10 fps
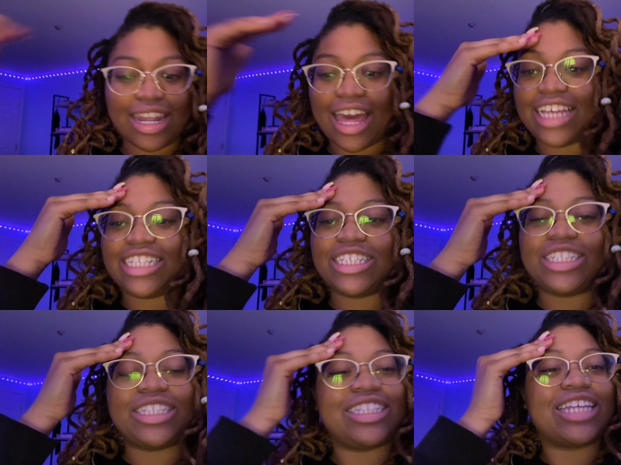Like, just
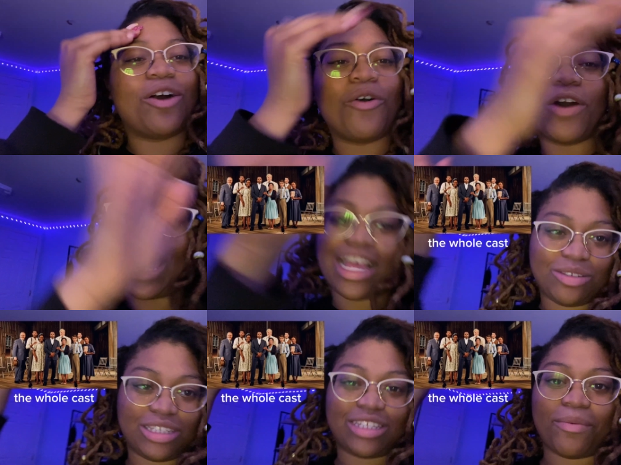that whole cast
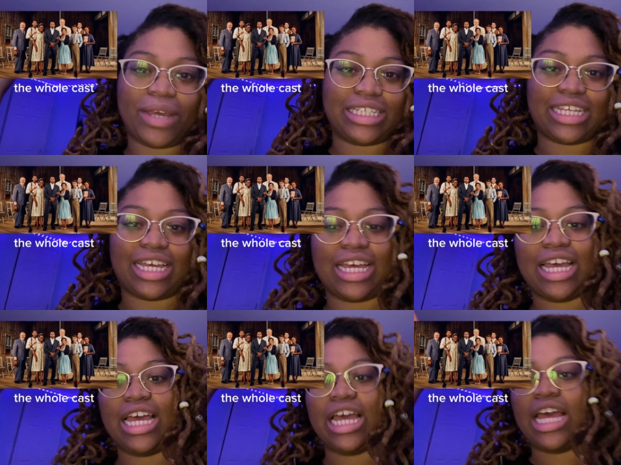is amazing.
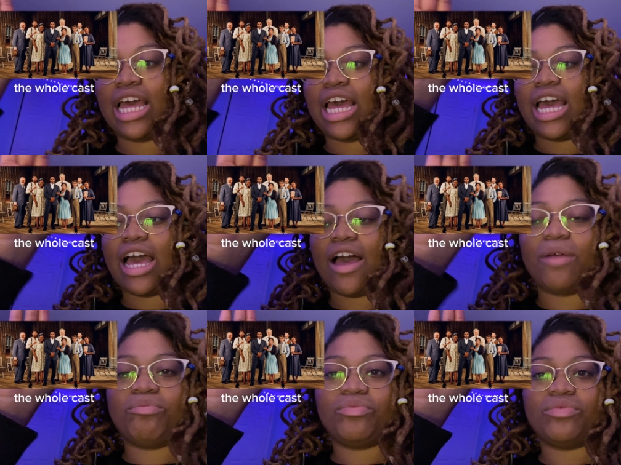
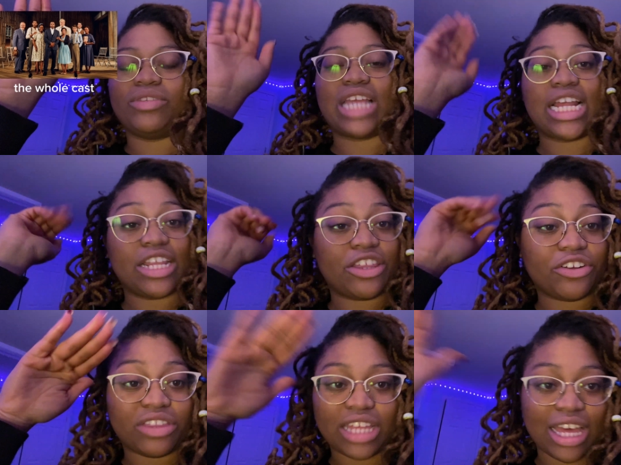Um, they did their
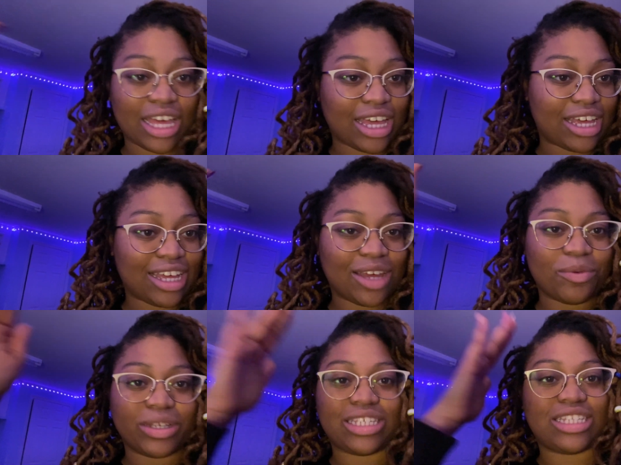thing. It
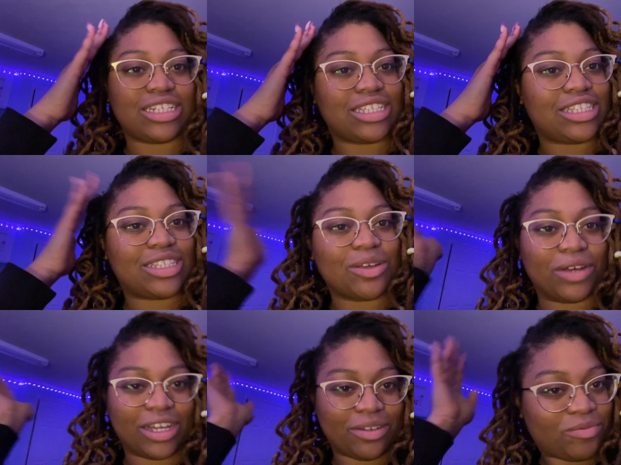was just so
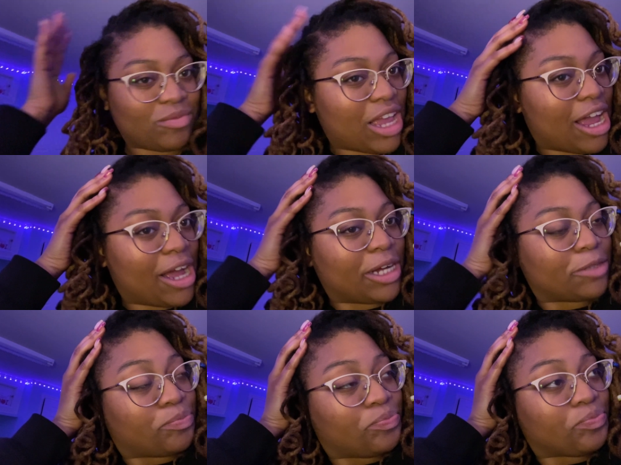good.
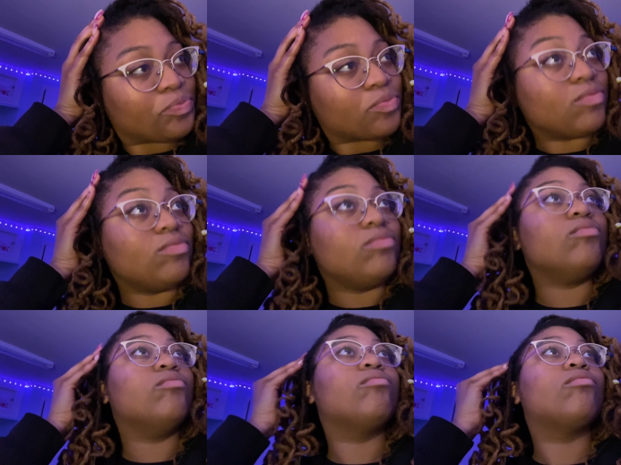Um,
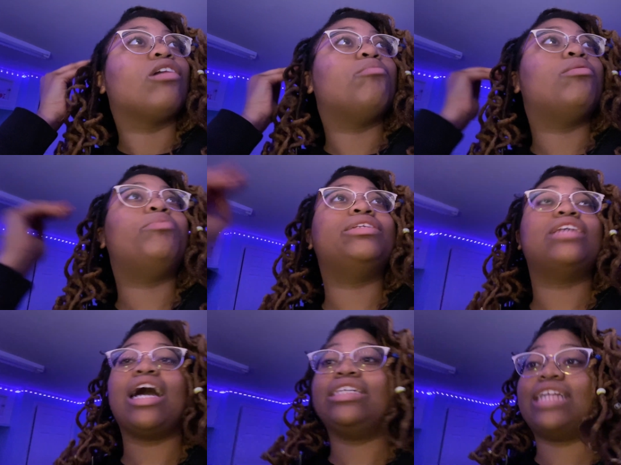but
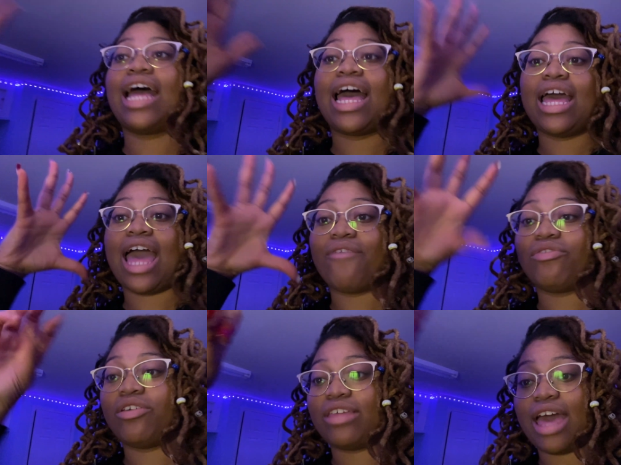besides that,
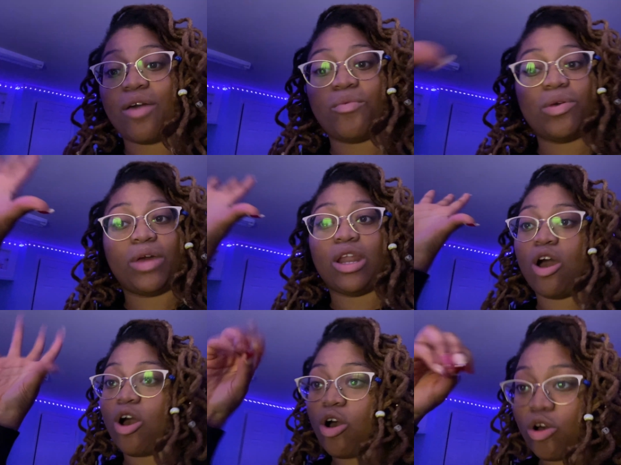after that, we went
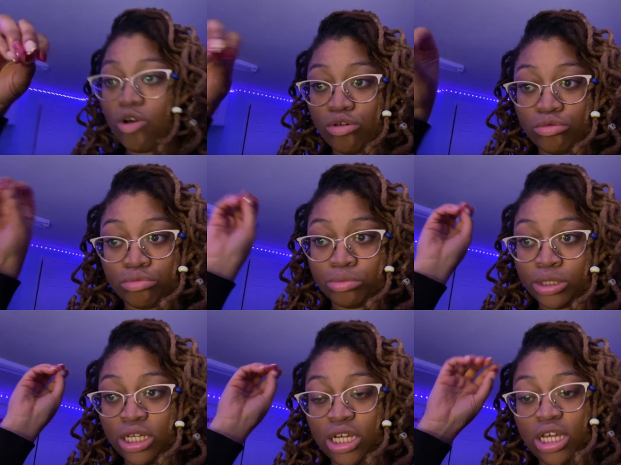home.
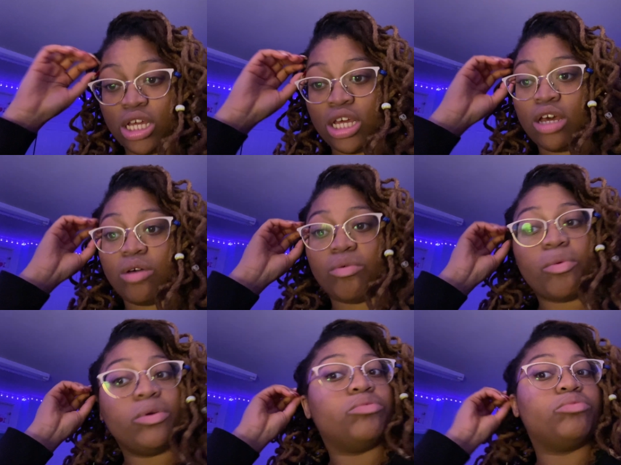Well,
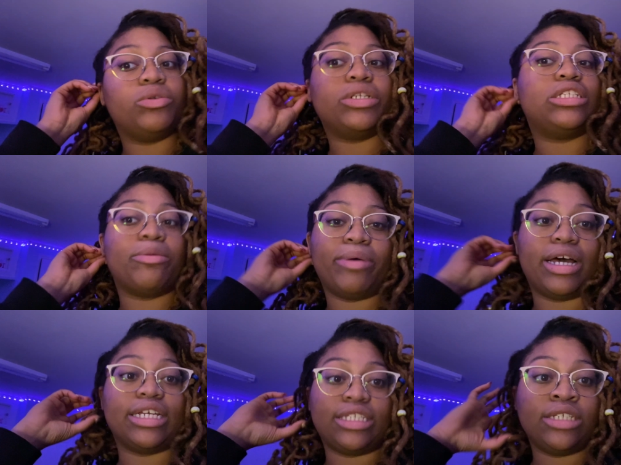we, we went to the bus.